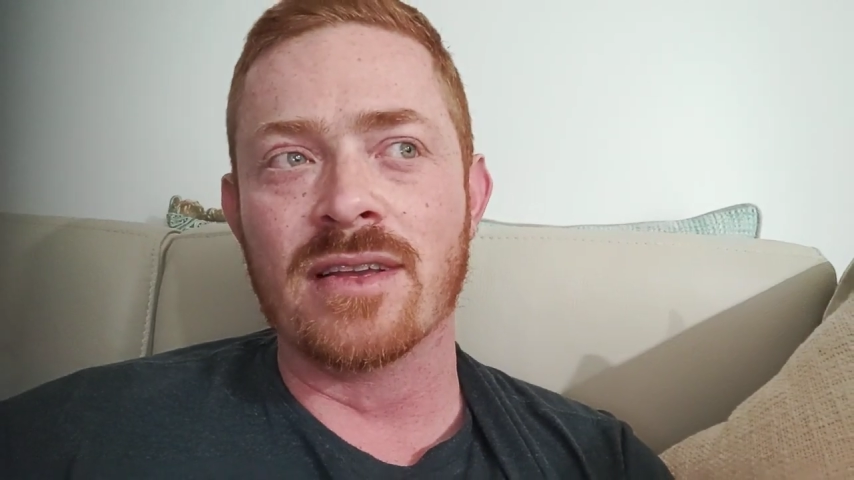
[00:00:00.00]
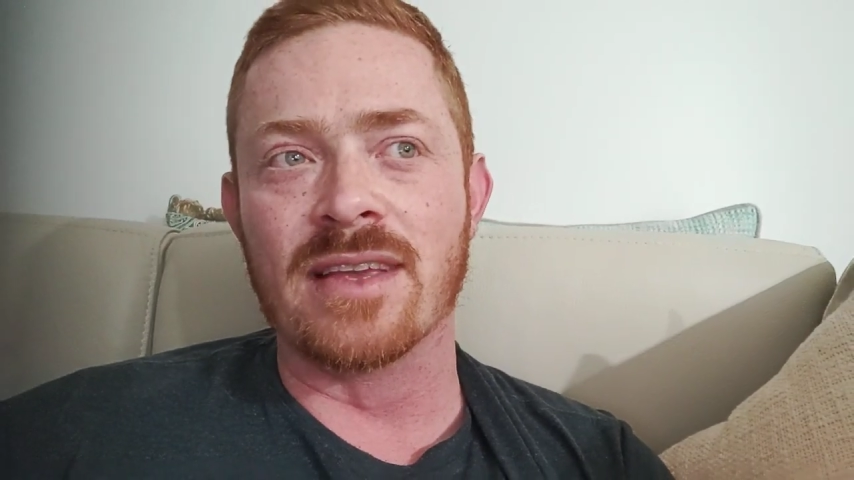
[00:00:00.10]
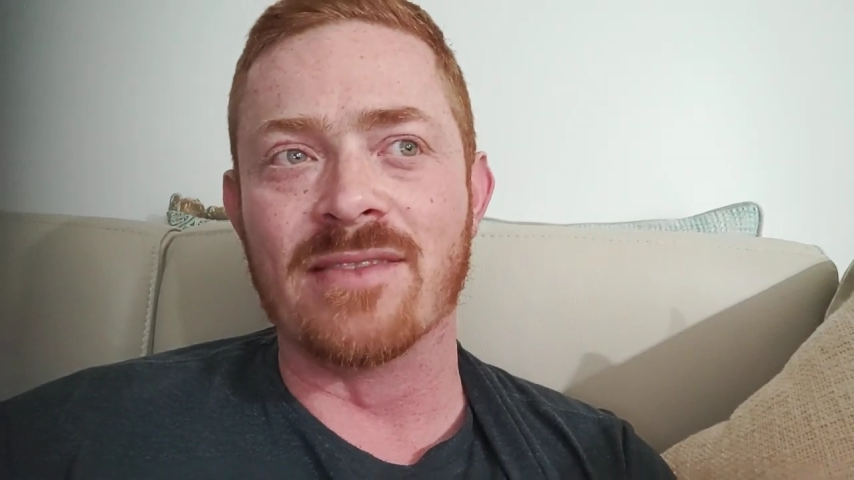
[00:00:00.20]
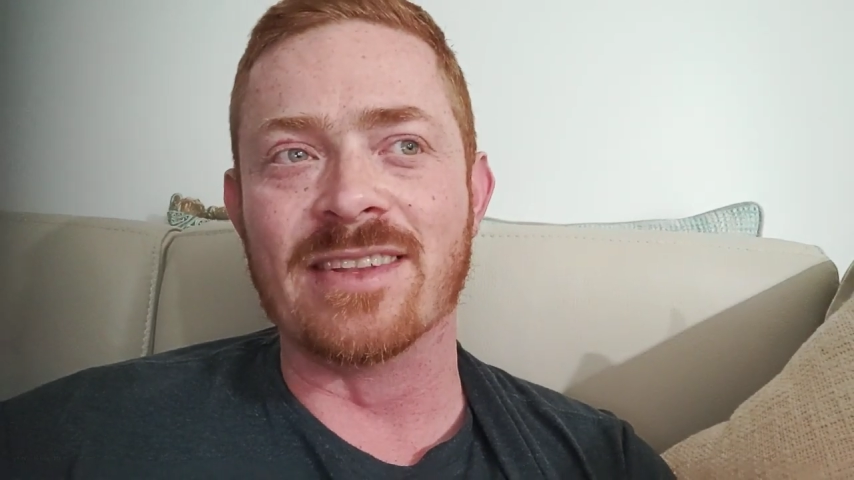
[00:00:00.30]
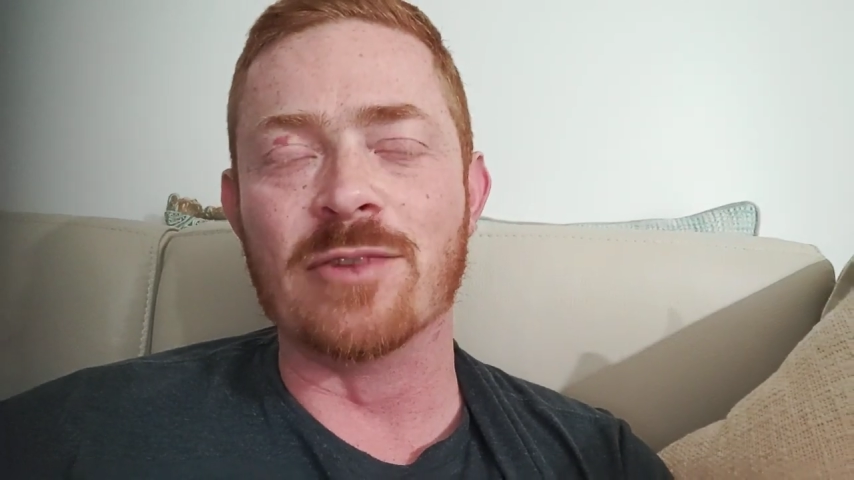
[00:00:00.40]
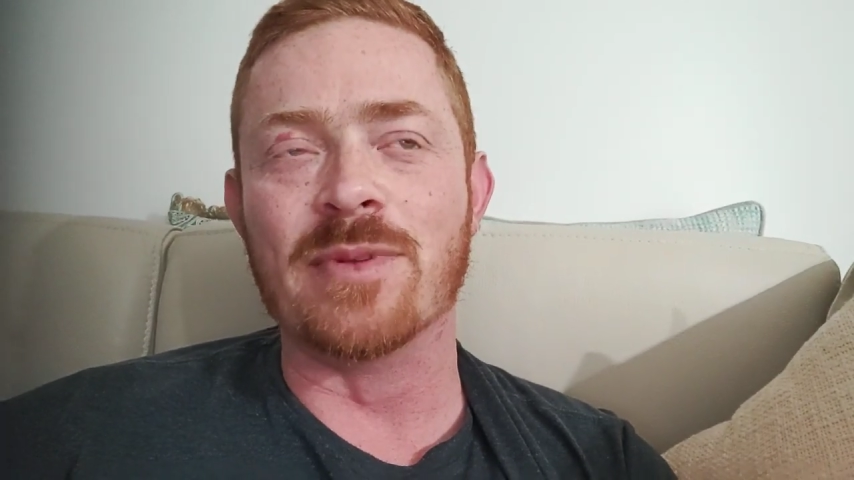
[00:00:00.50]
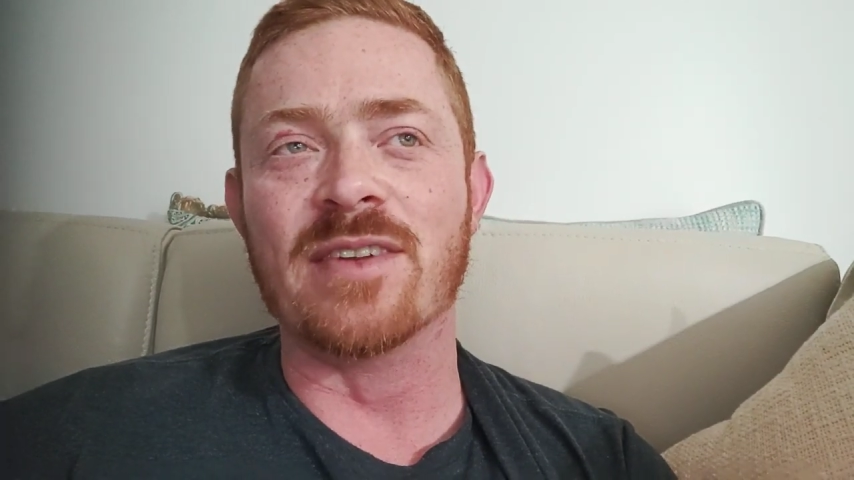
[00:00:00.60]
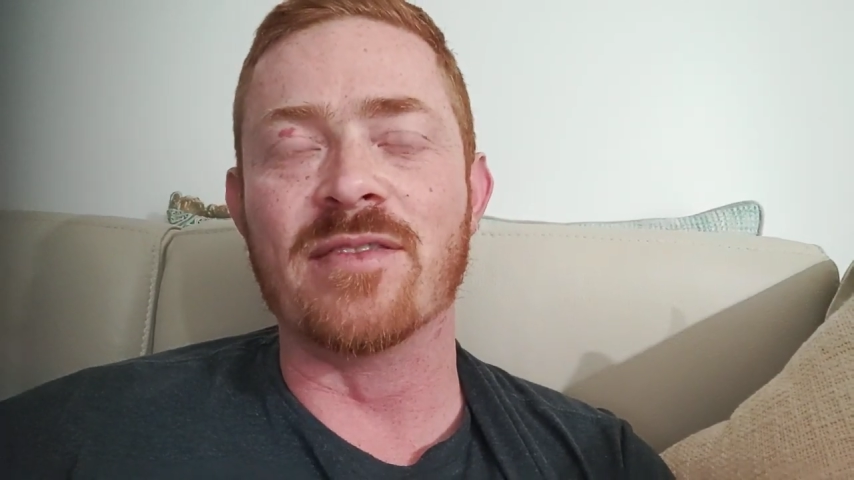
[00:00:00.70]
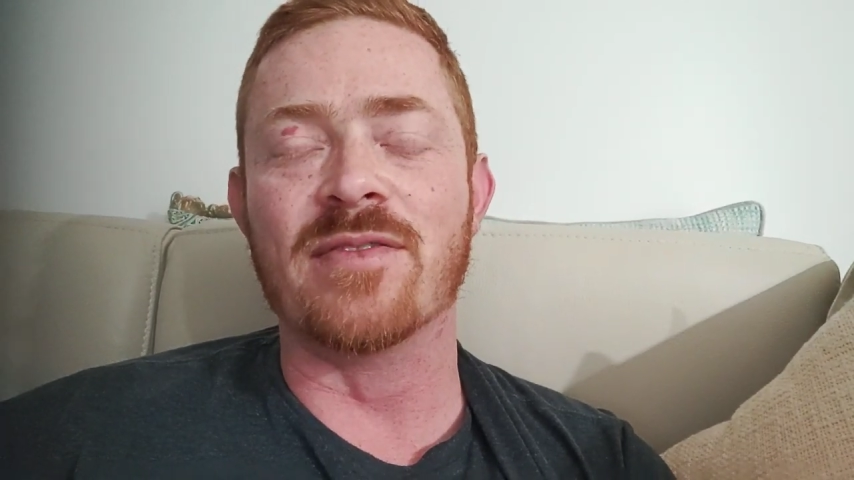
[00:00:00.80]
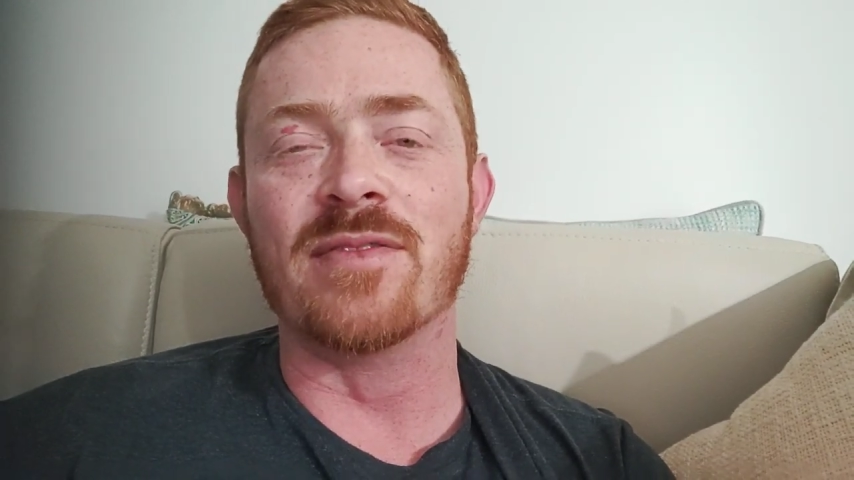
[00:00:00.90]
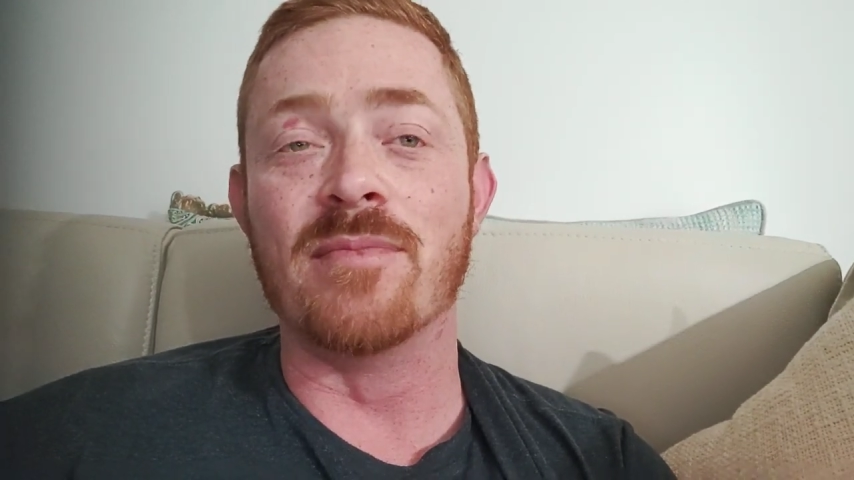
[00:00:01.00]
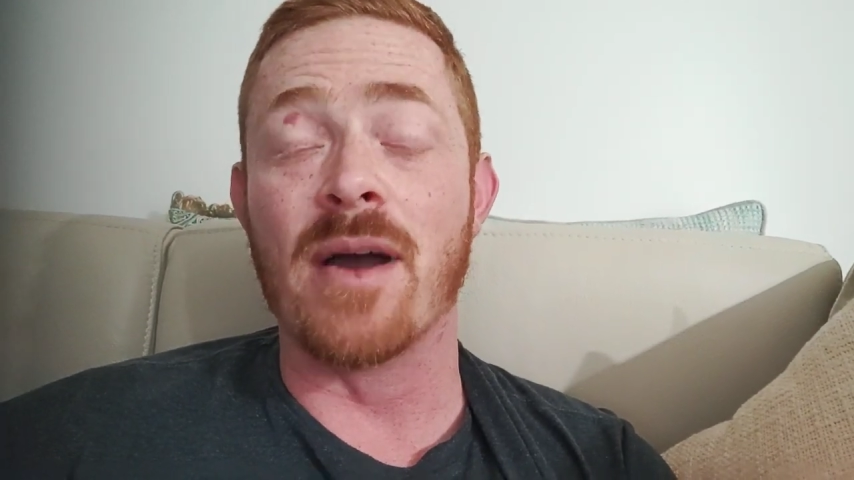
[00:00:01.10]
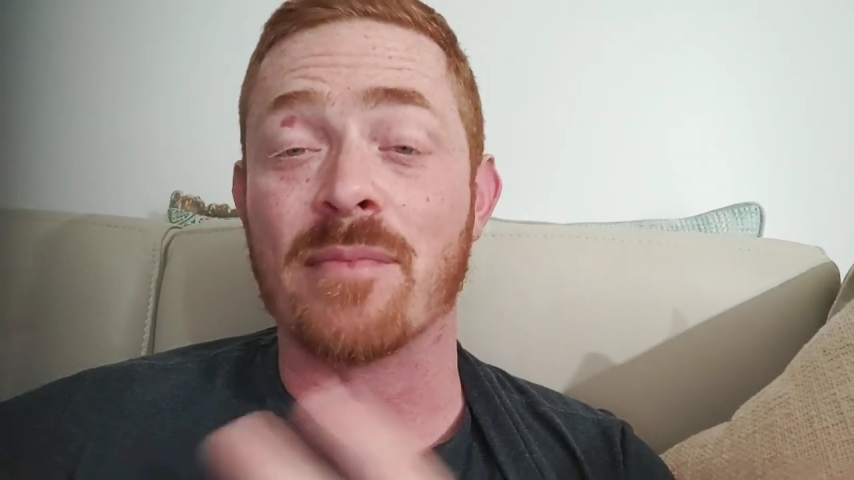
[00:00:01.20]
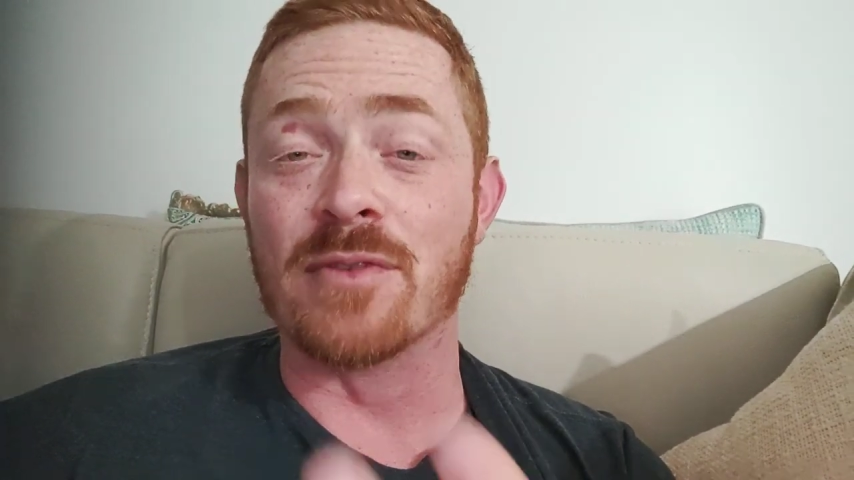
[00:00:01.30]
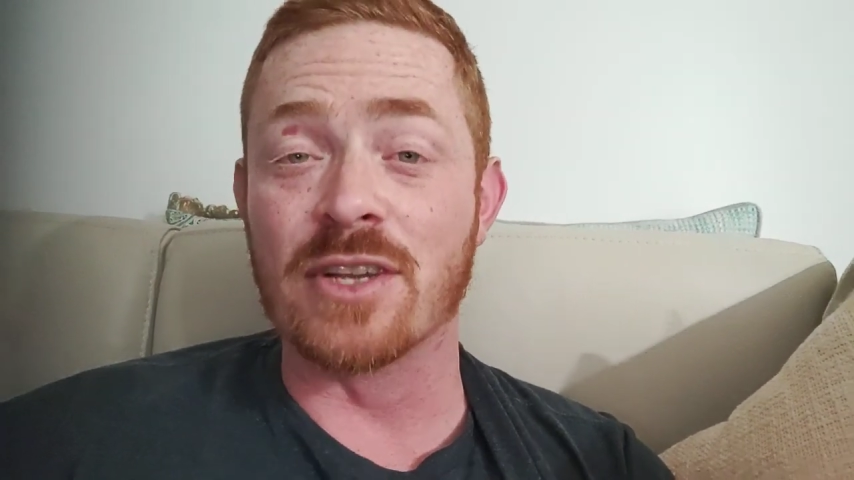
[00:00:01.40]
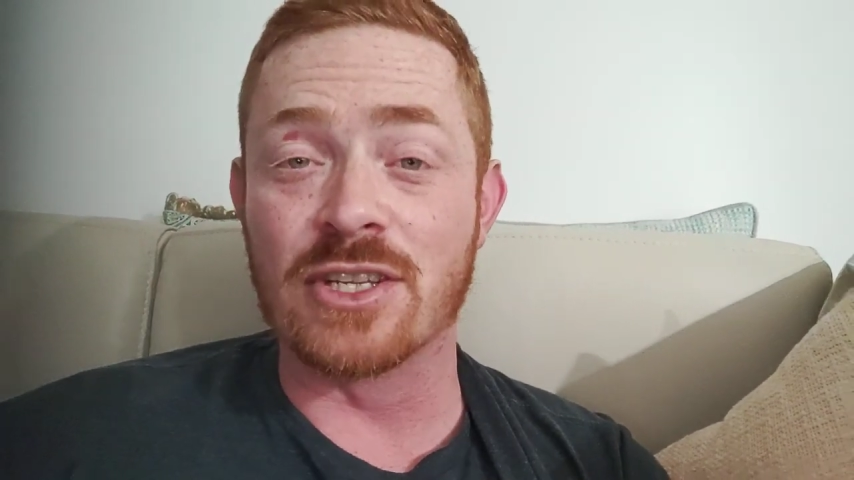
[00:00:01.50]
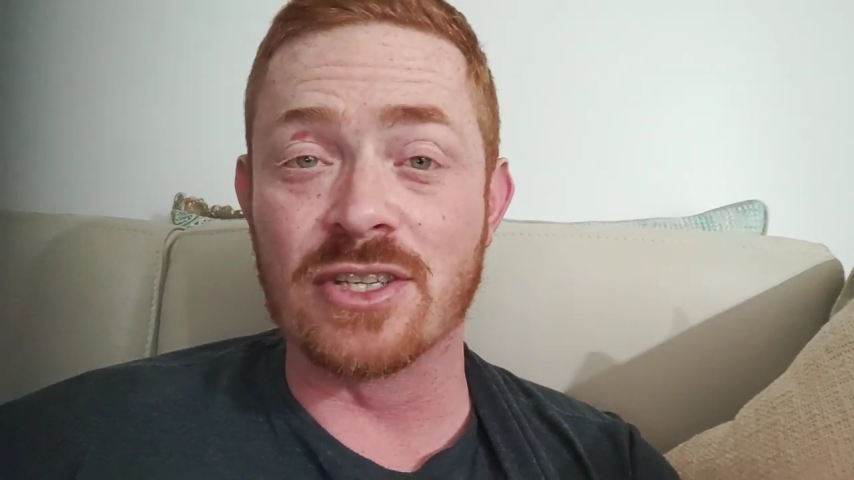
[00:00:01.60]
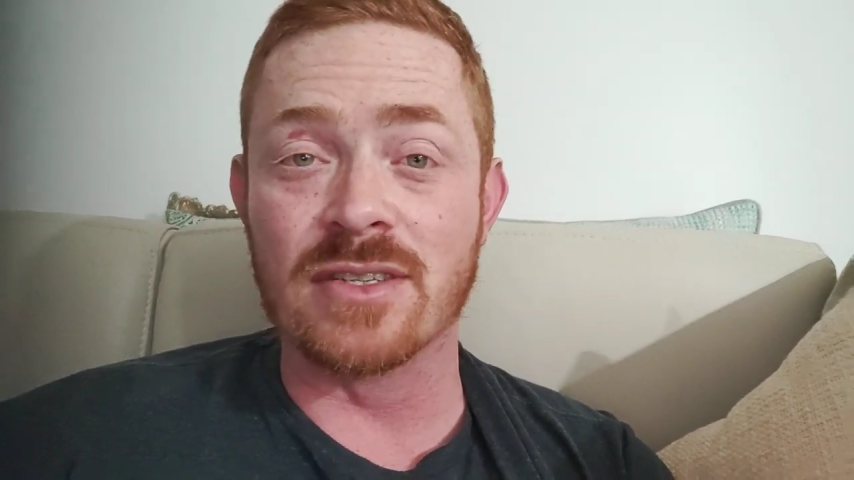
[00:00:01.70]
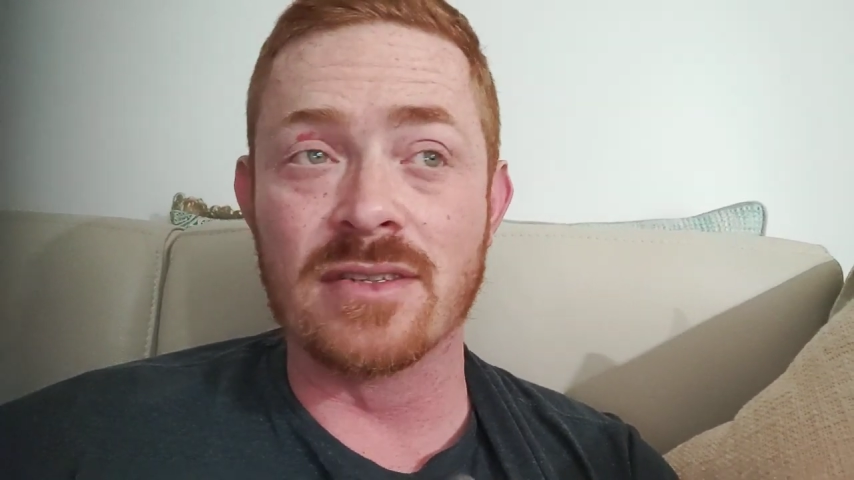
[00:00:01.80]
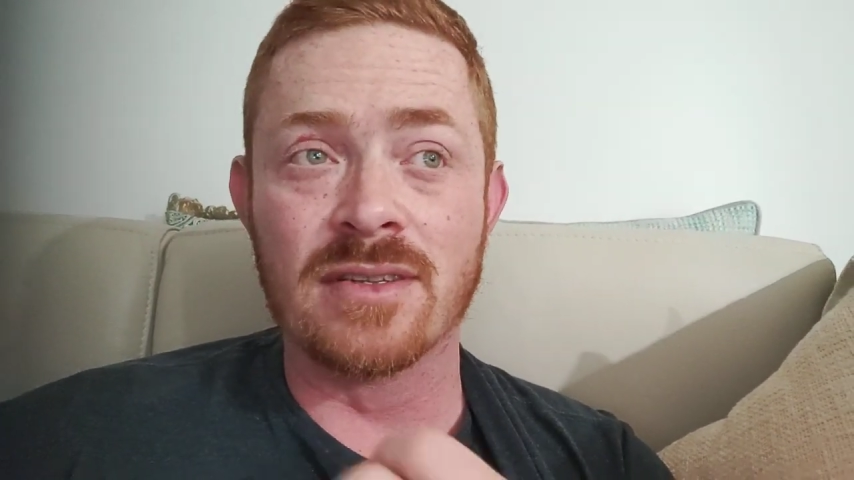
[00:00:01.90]
give a little bit of my
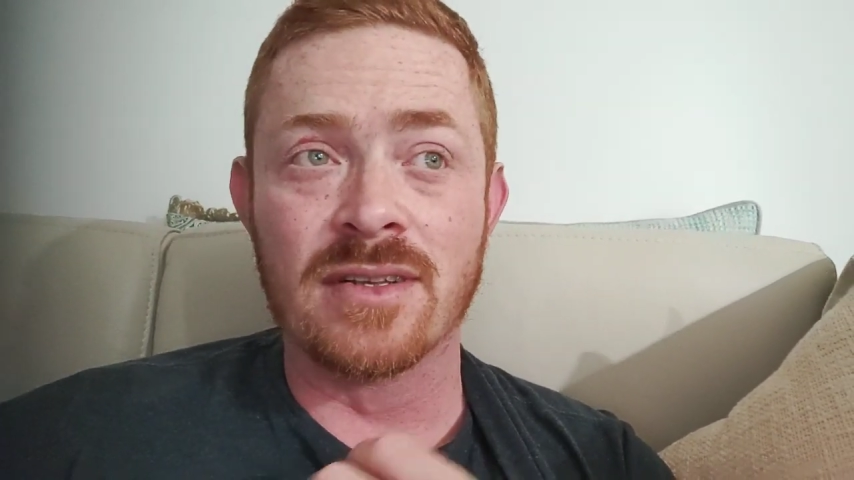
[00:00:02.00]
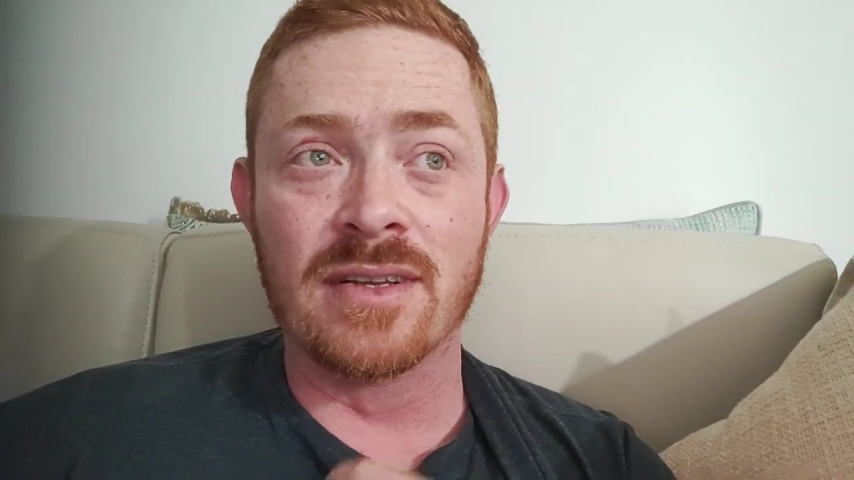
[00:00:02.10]
prediction.